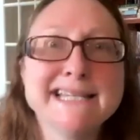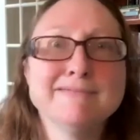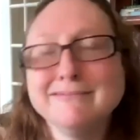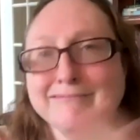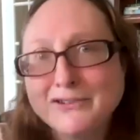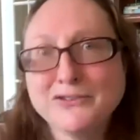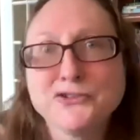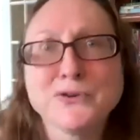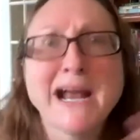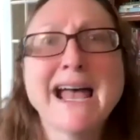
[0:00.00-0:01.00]
and
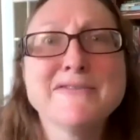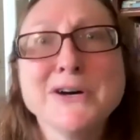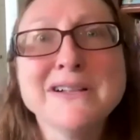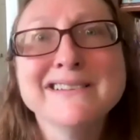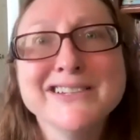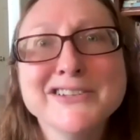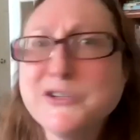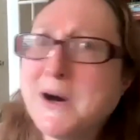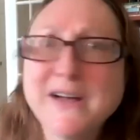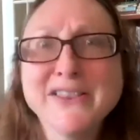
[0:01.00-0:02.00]
travel,
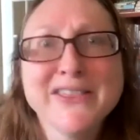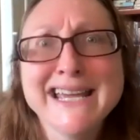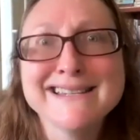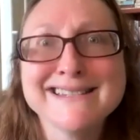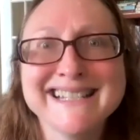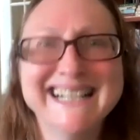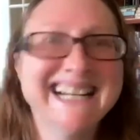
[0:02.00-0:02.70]
do all the things.